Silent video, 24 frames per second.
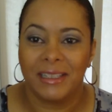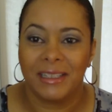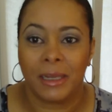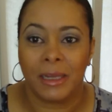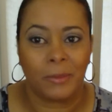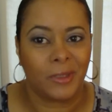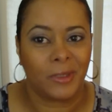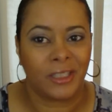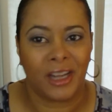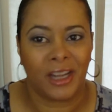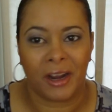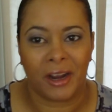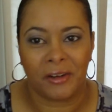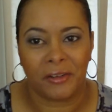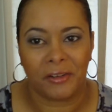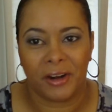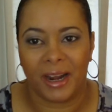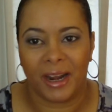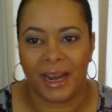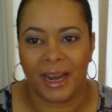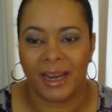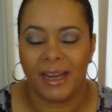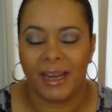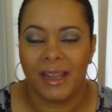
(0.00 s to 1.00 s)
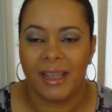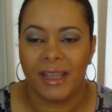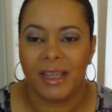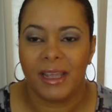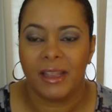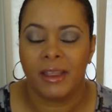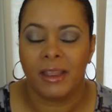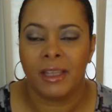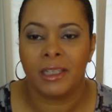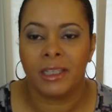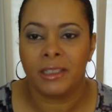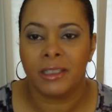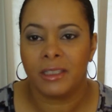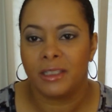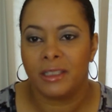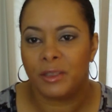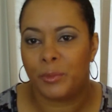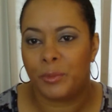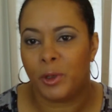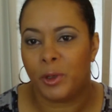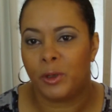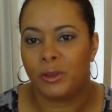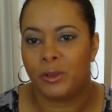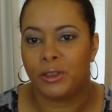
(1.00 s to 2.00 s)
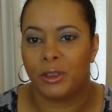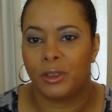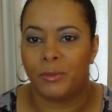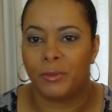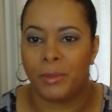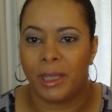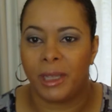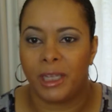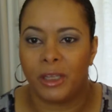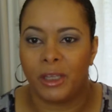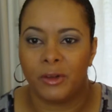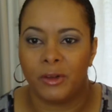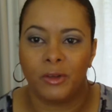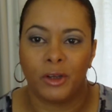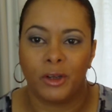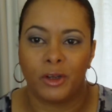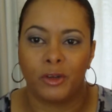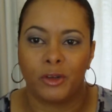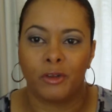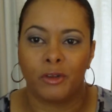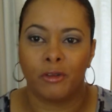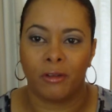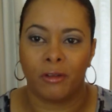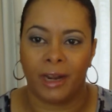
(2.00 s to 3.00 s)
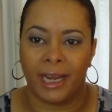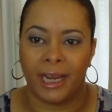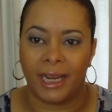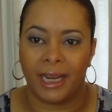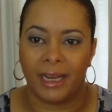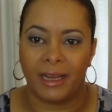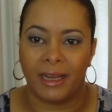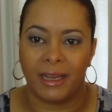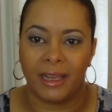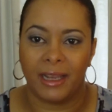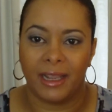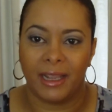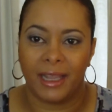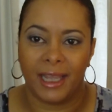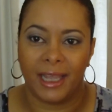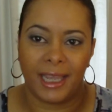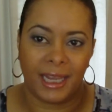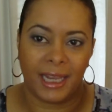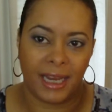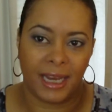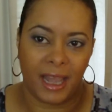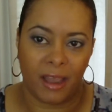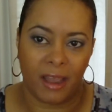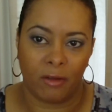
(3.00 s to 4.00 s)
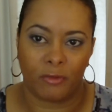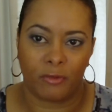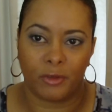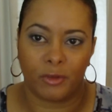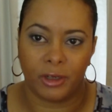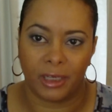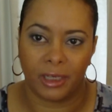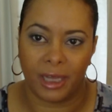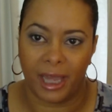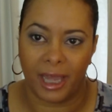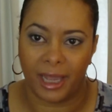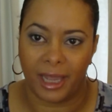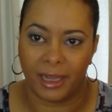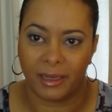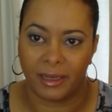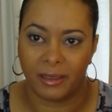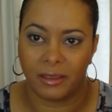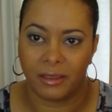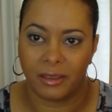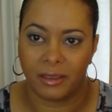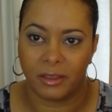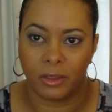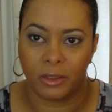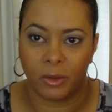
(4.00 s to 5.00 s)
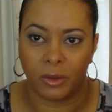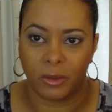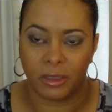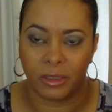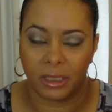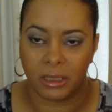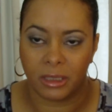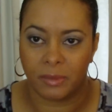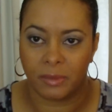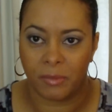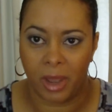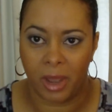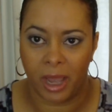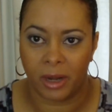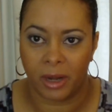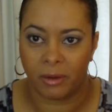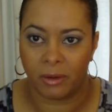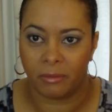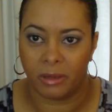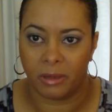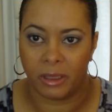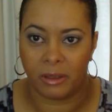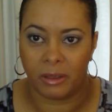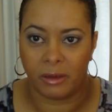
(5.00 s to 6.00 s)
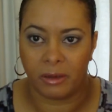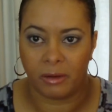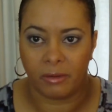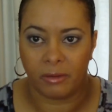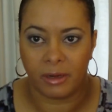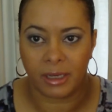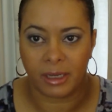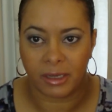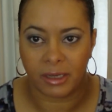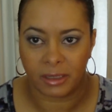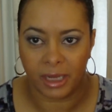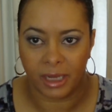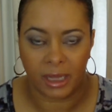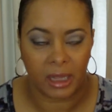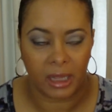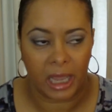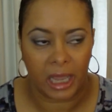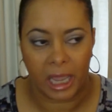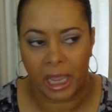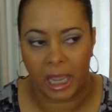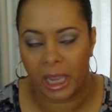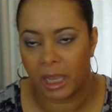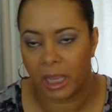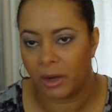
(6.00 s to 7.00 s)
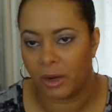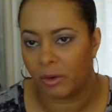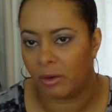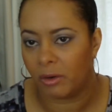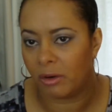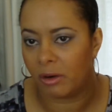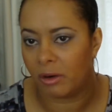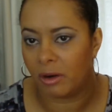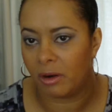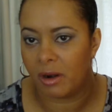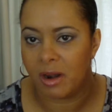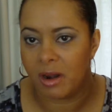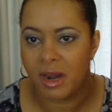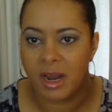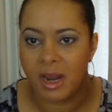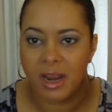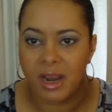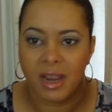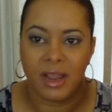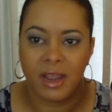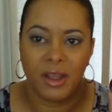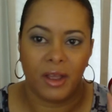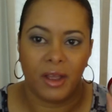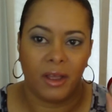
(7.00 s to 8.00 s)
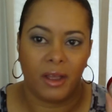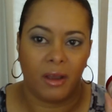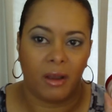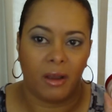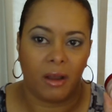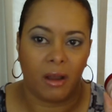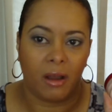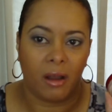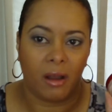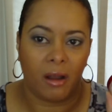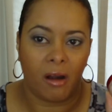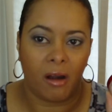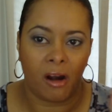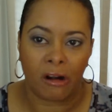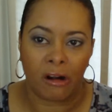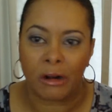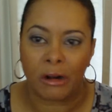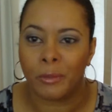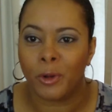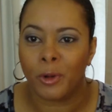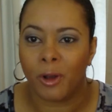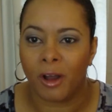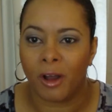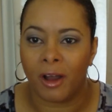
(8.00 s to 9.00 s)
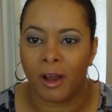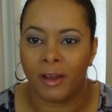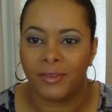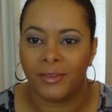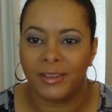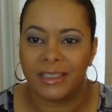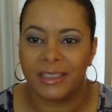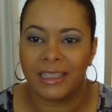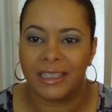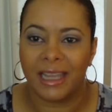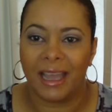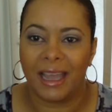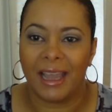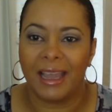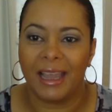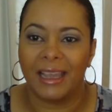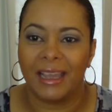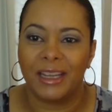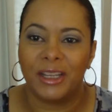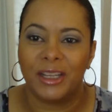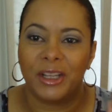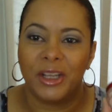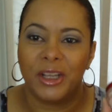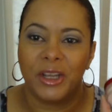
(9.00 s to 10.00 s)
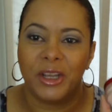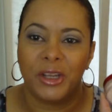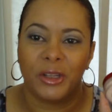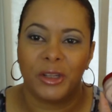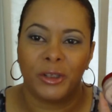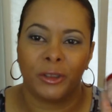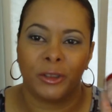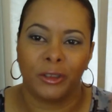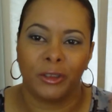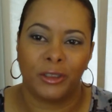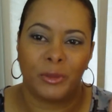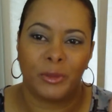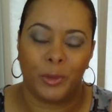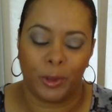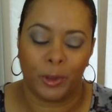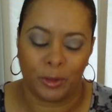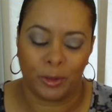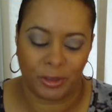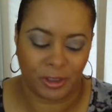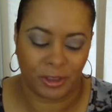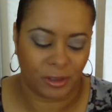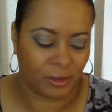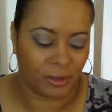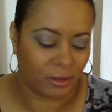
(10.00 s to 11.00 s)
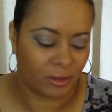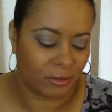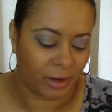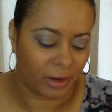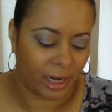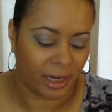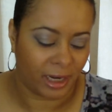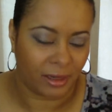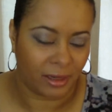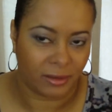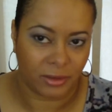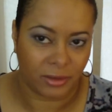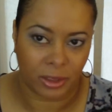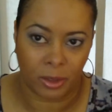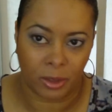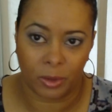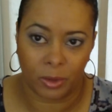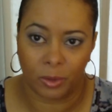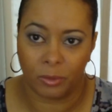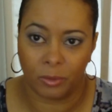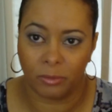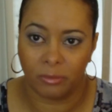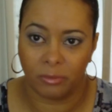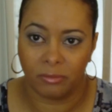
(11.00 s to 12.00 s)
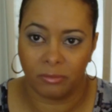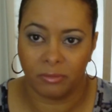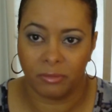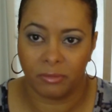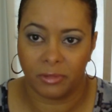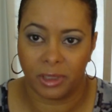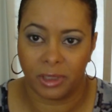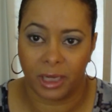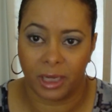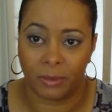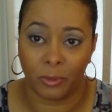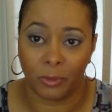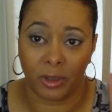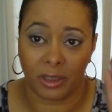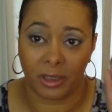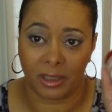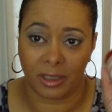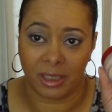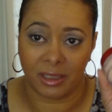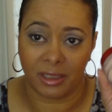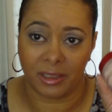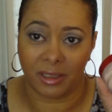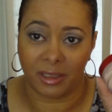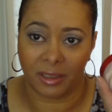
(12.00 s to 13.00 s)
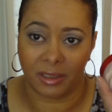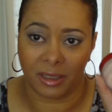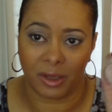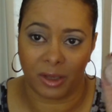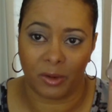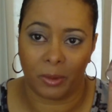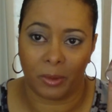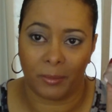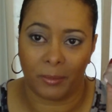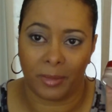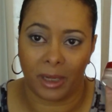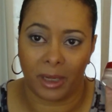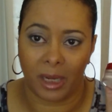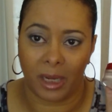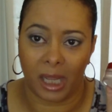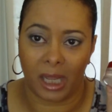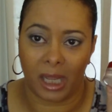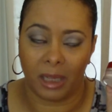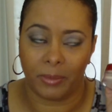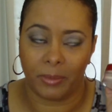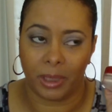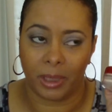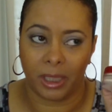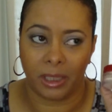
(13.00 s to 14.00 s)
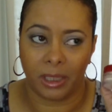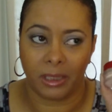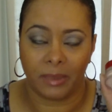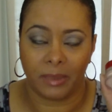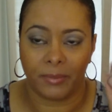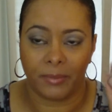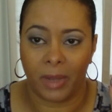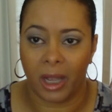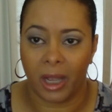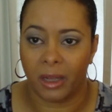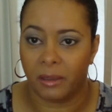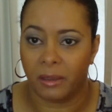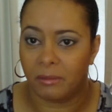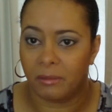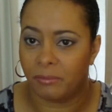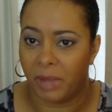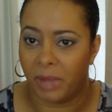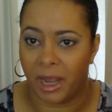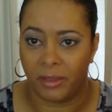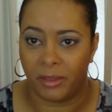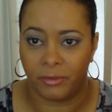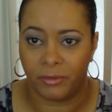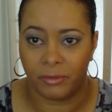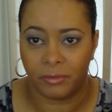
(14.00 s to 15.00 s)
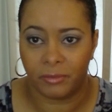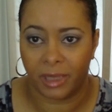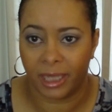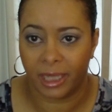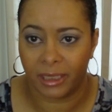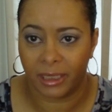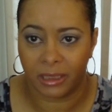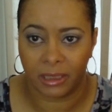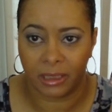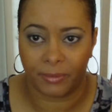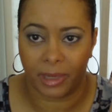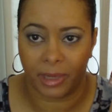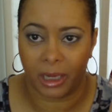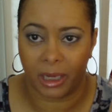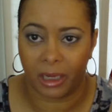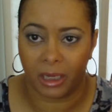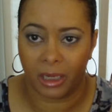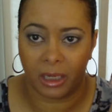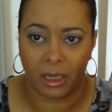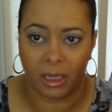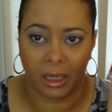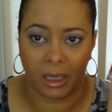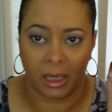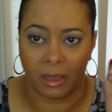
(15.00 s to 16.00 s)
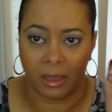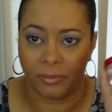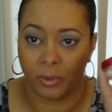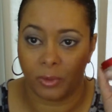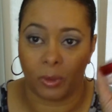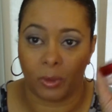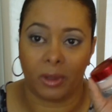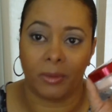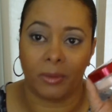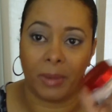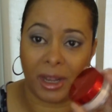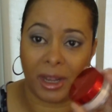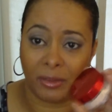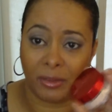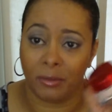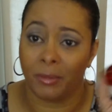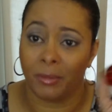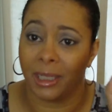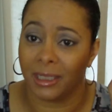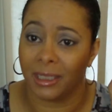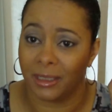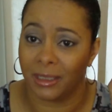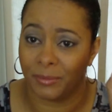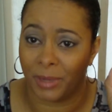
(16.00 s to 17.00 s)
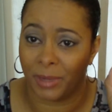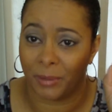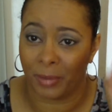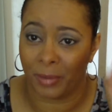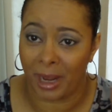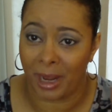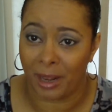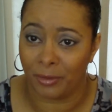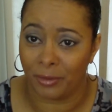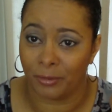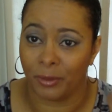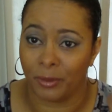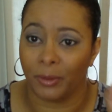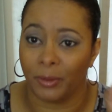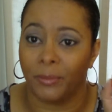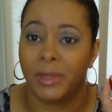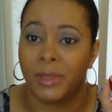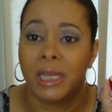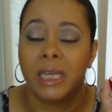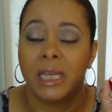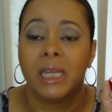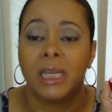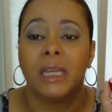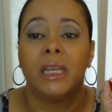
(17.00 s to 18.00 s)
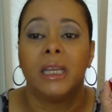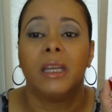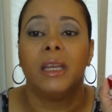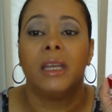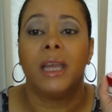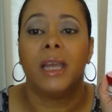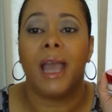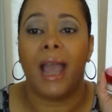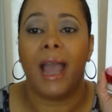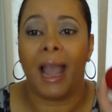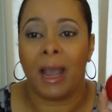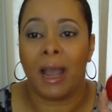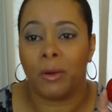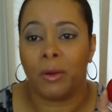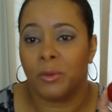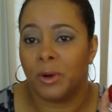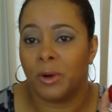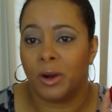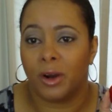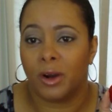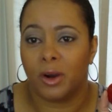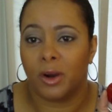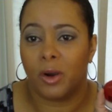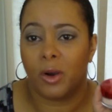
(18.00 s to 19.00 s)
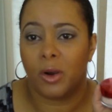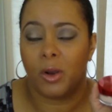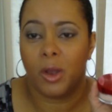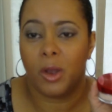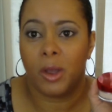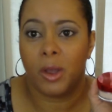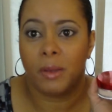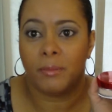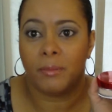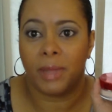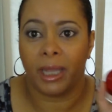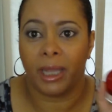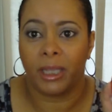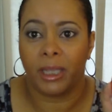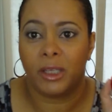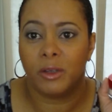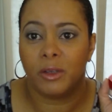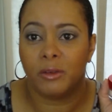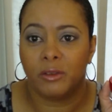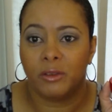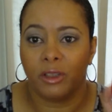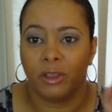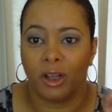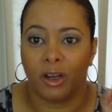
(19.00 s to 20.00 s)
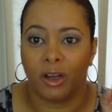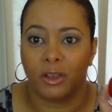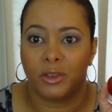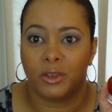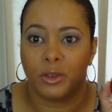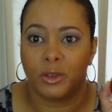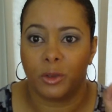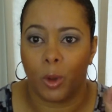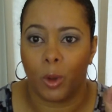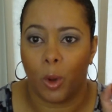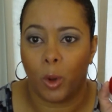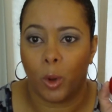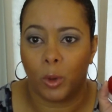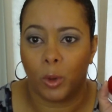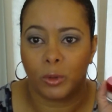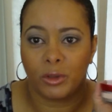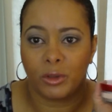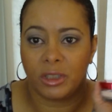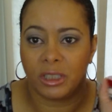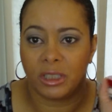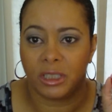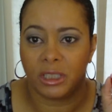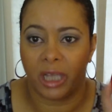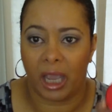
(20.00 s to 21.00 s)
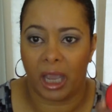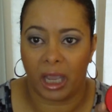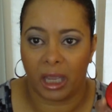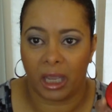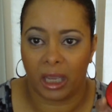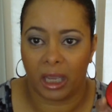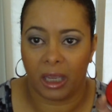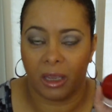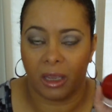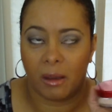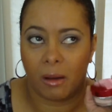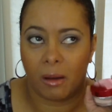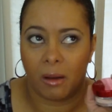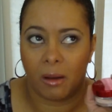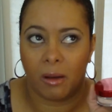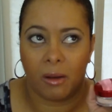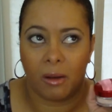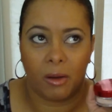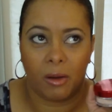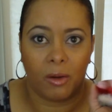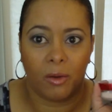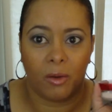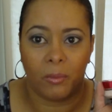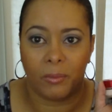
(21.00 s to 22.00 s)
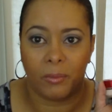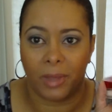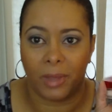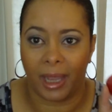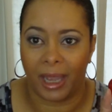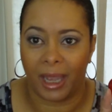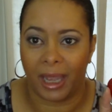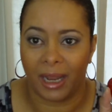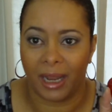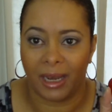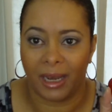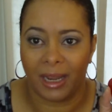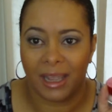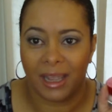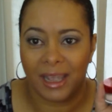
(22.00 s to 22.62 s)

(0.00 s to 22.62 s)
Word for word: something's not right. This is supposed to make you look great in every light. So it doesn't matter whether you're in daylight or horrible office light, you're supposed to look great. So yeah, I'm going to test this out on Monday because my bathroom lights in my, the bathroom lights in my bathroom at work make you look so sick. Oh man.